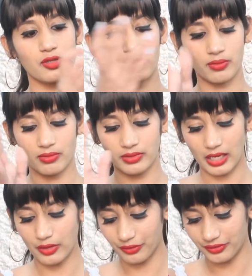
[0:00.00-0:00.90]
so
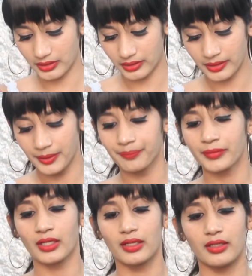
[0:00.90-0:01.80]
none of the
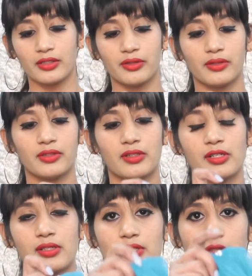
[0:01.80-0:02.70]

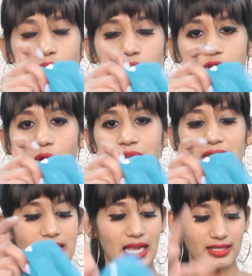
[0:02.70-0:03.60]
stones or
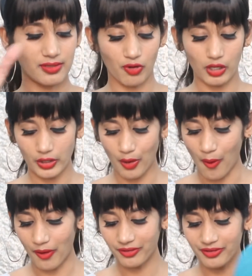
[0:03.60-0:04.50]
design is falling
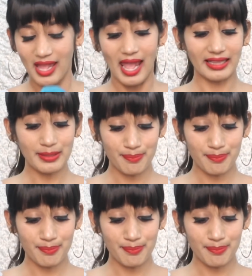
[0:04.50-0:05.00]
off. And